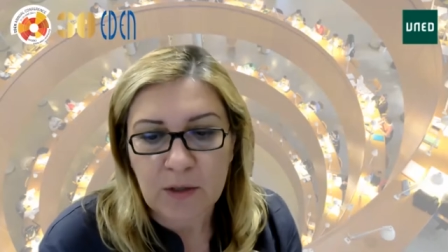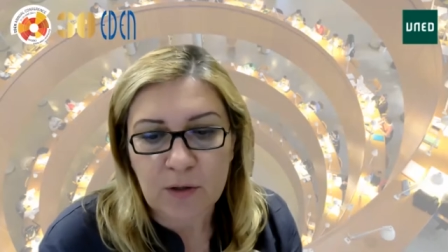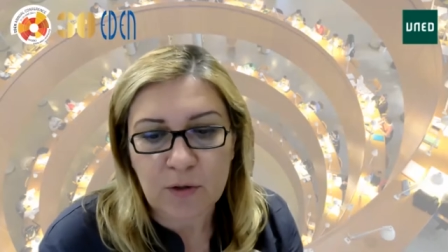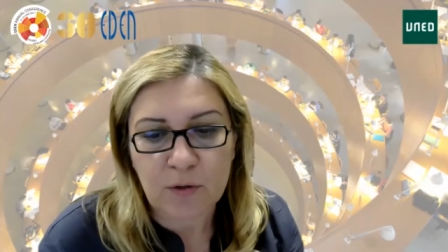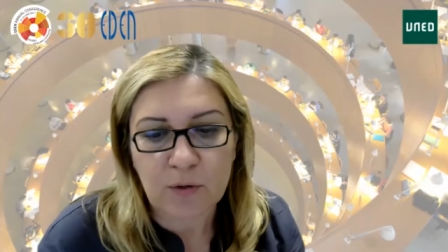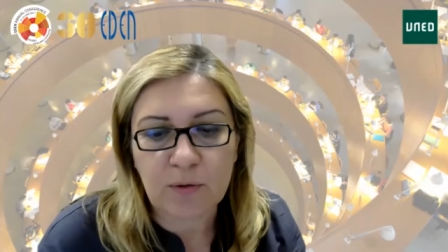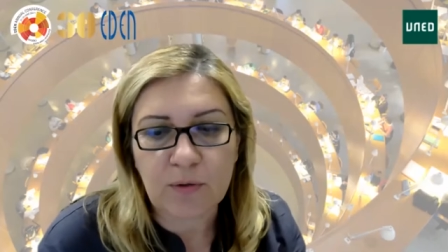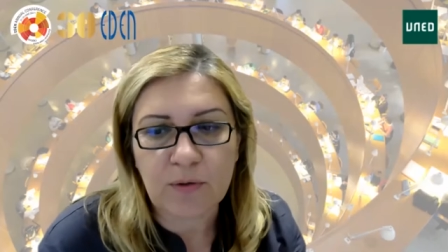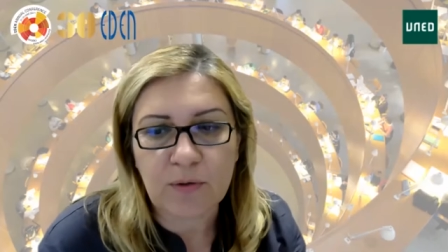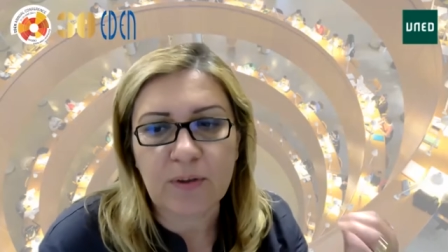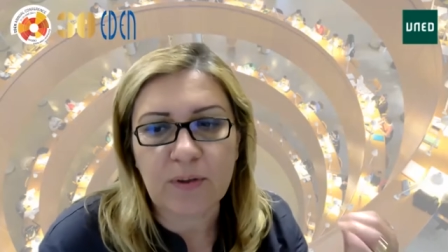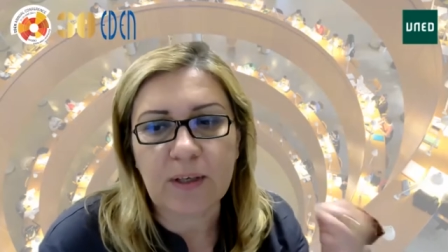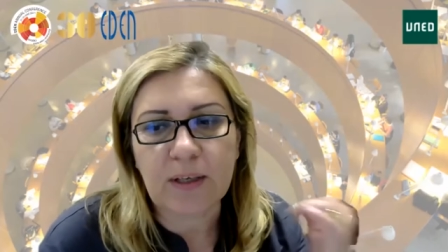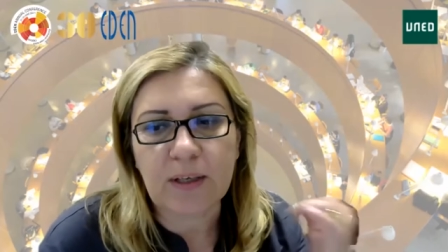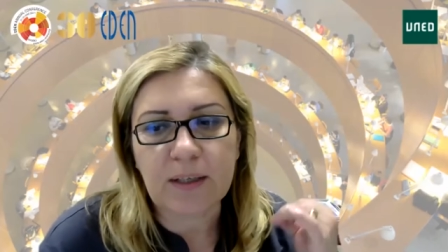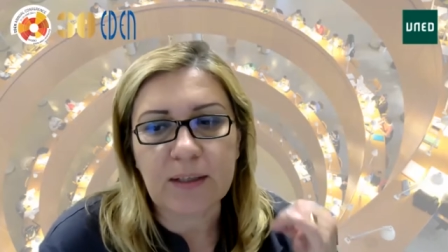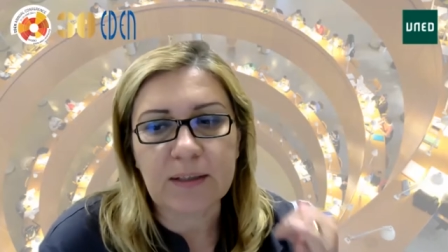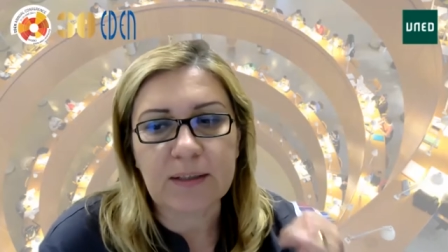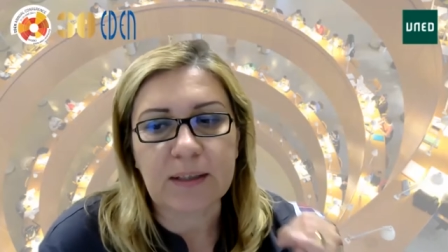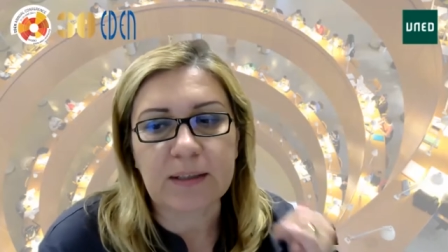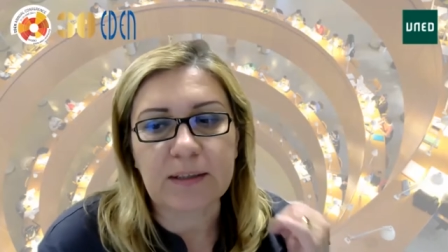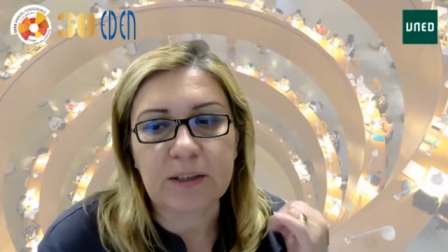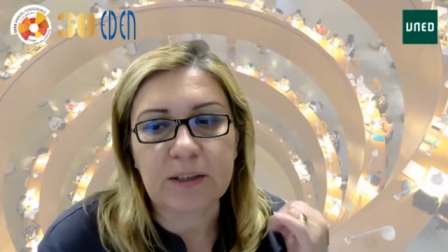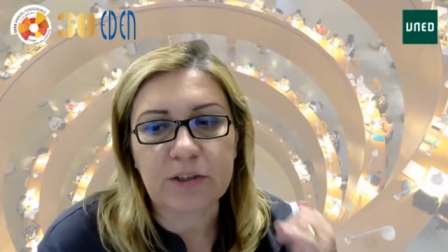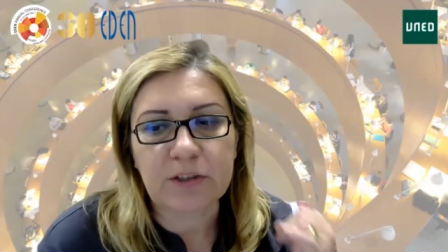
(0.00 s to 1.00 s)
do you
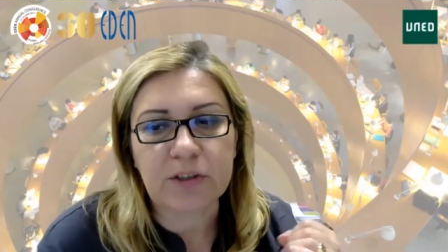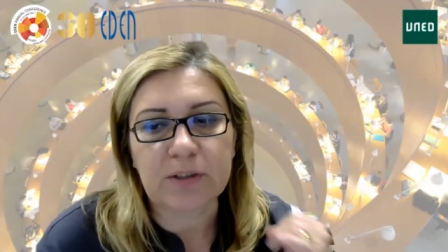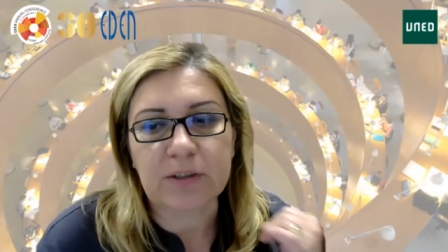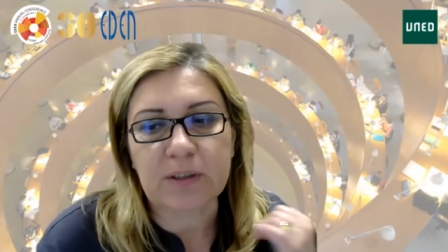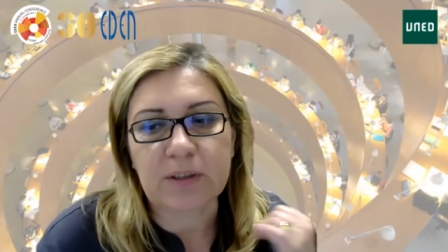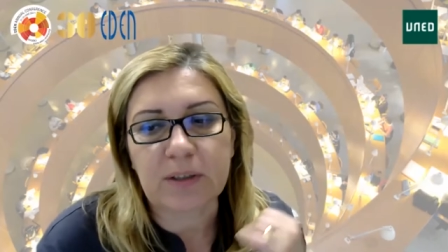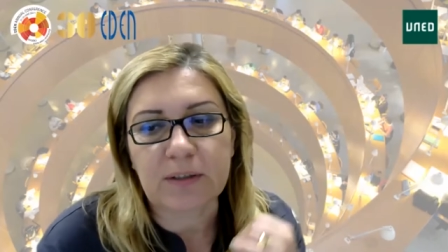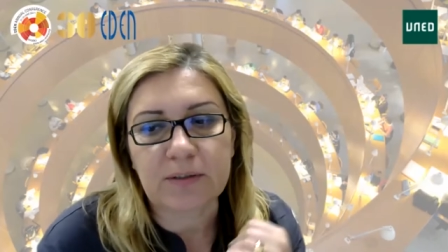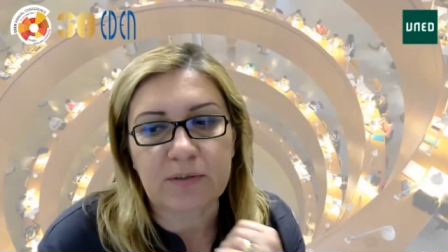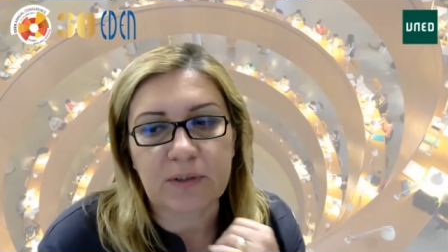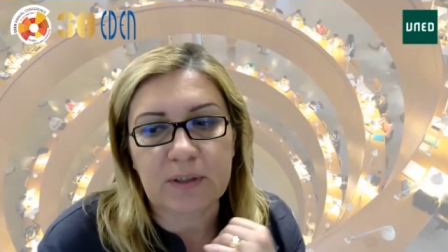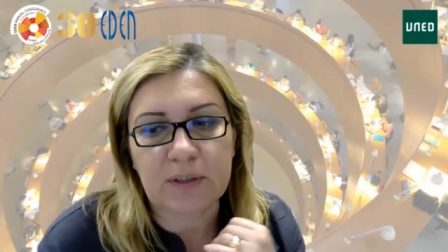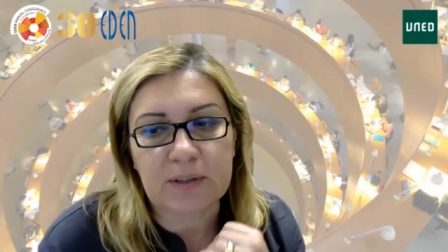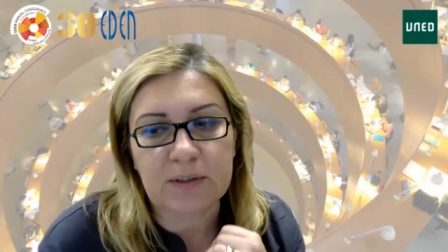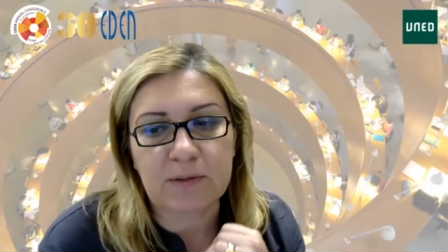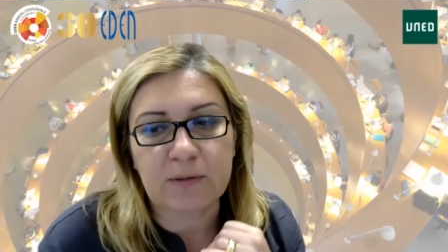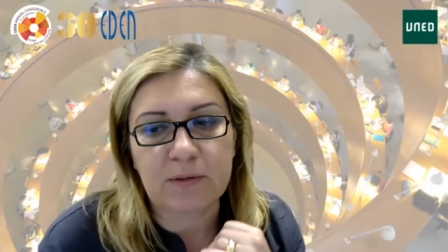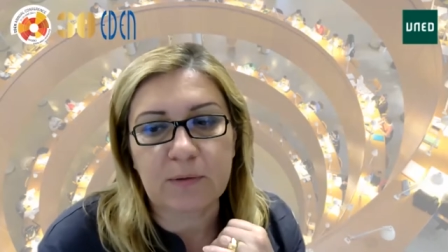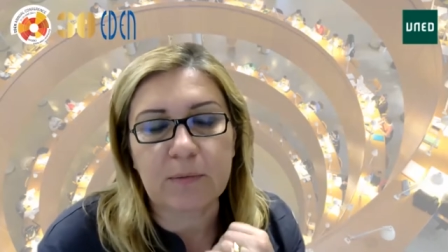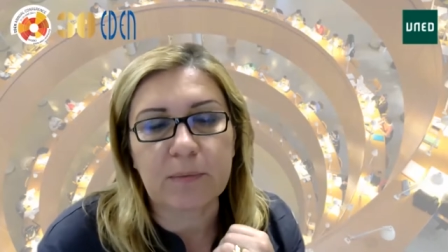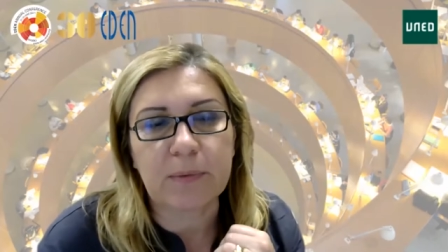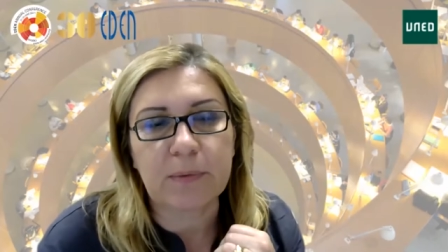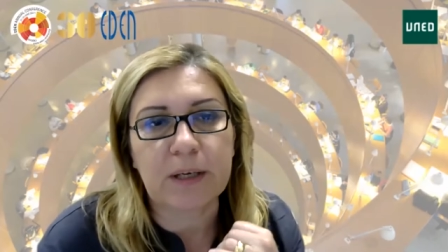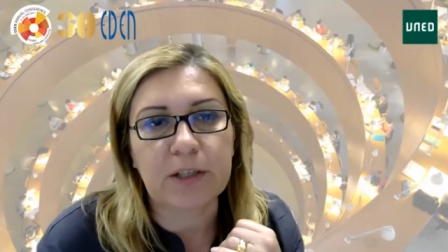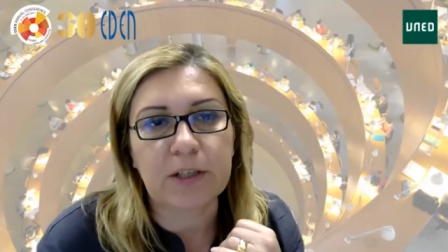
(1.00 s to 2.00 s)
think the digital
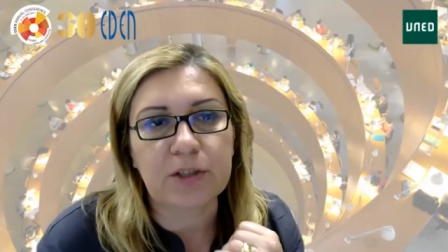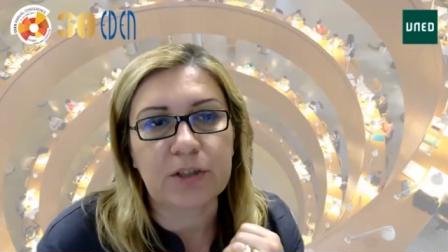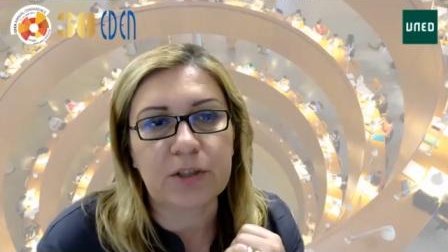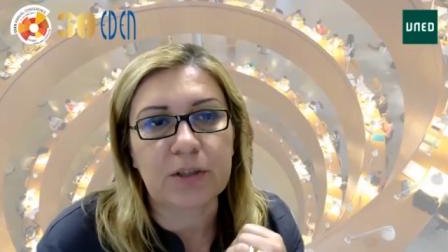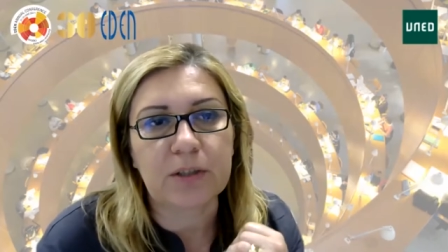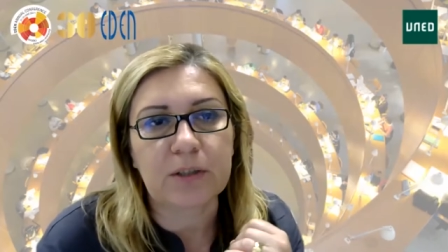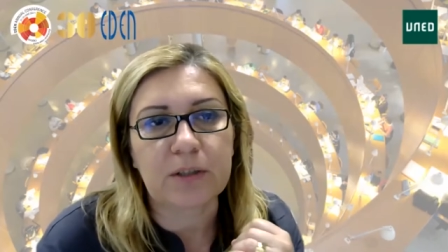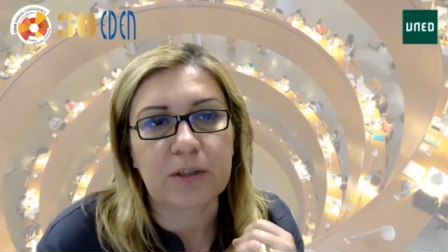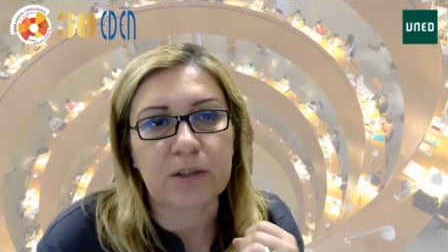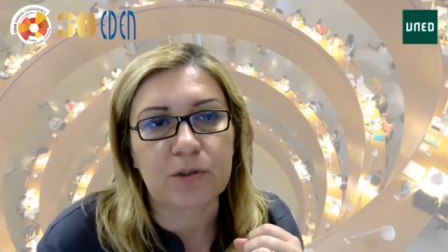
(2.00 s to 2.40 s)
transformation